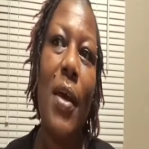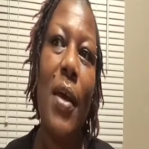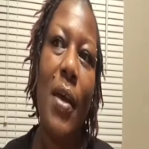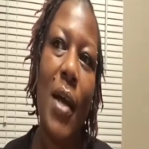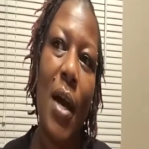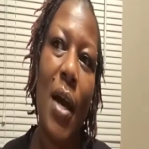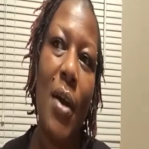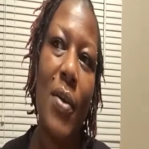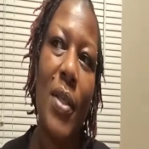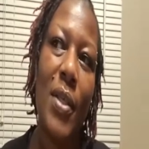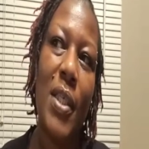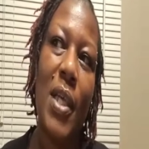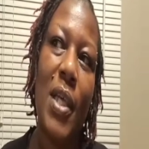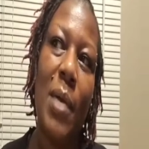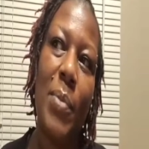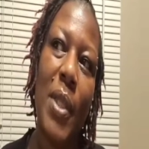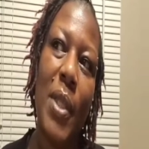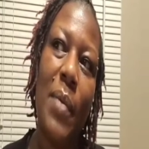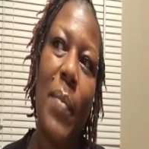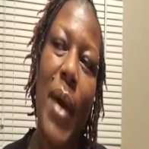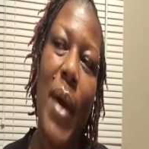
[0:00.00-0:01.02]
cause
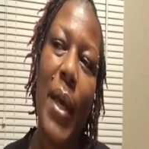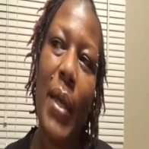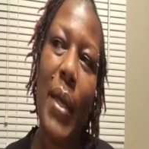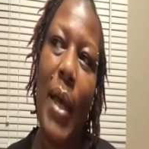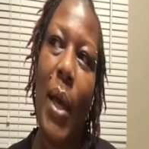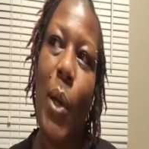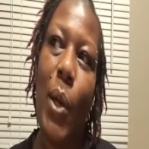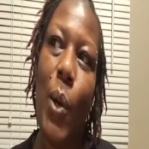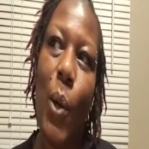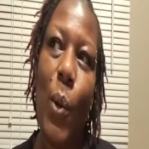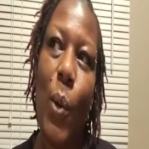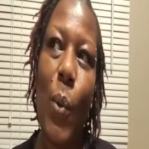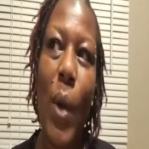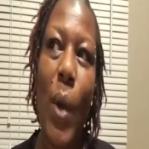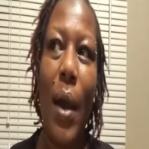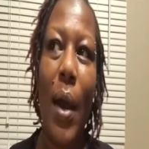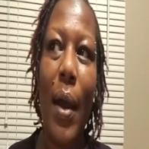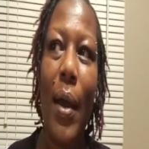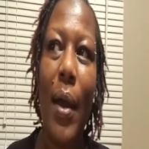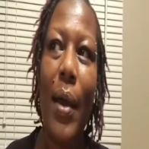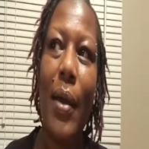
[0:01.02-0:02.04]
something might not go
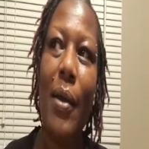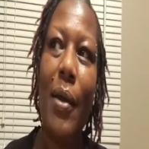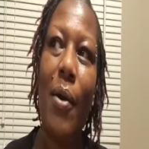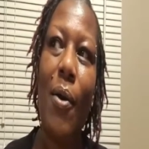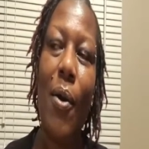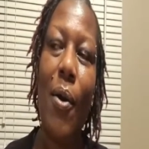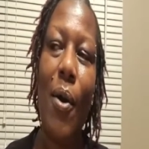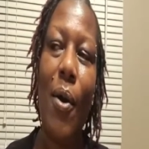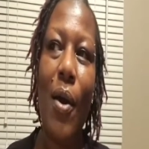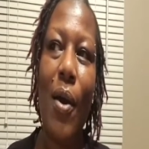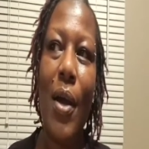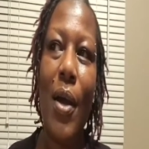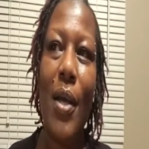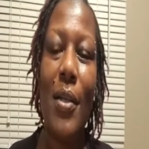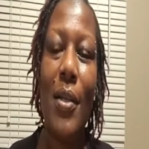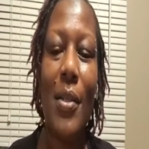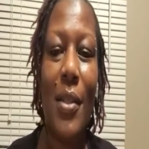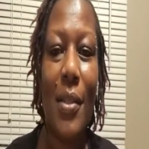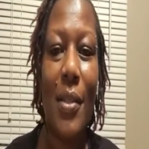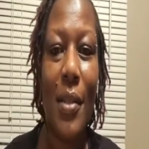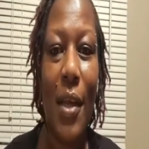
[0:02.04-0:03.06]
right or
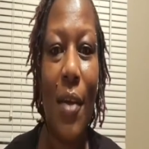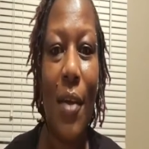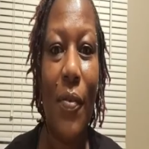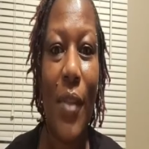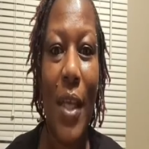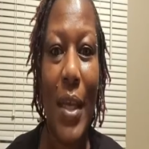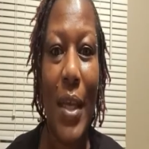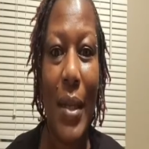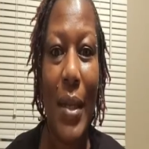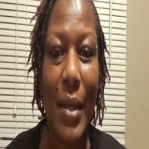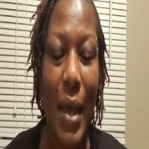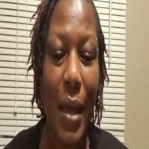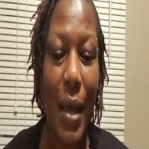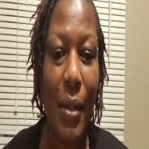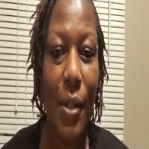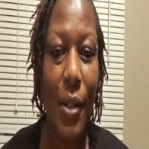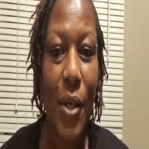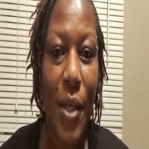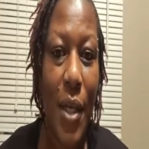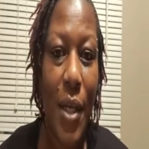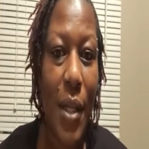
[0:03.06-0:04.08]
is everything not
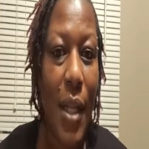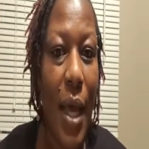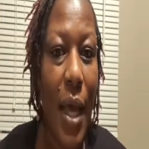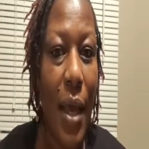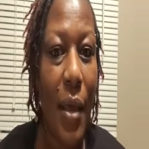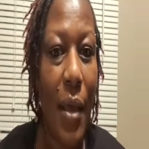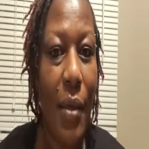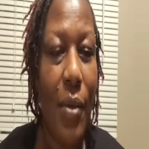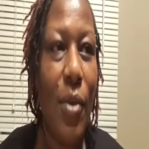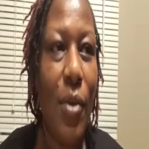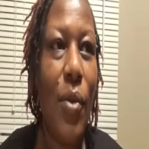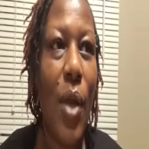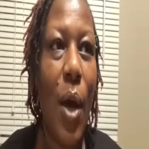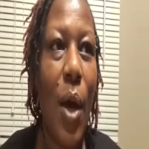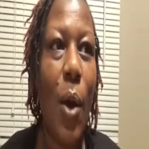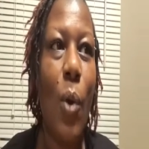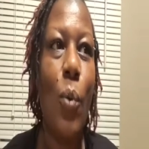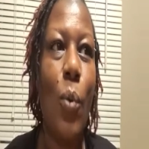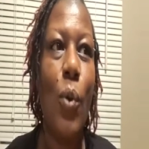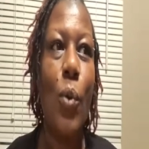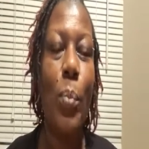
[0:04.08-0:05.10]
looking like, you
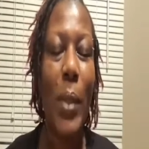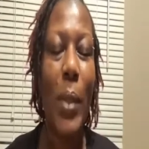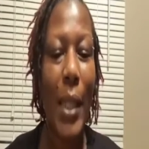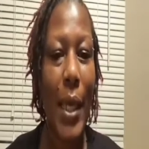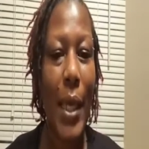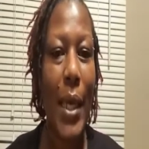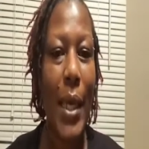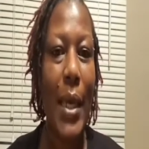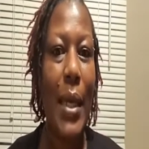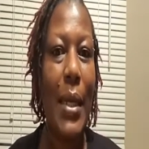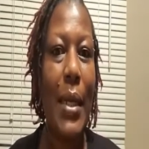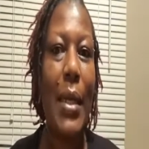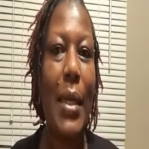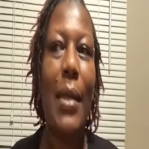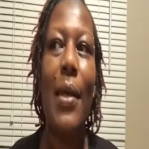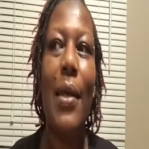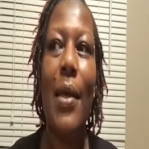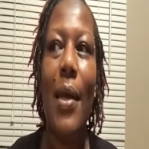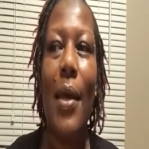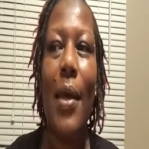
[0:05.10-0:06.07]
know, you planned it.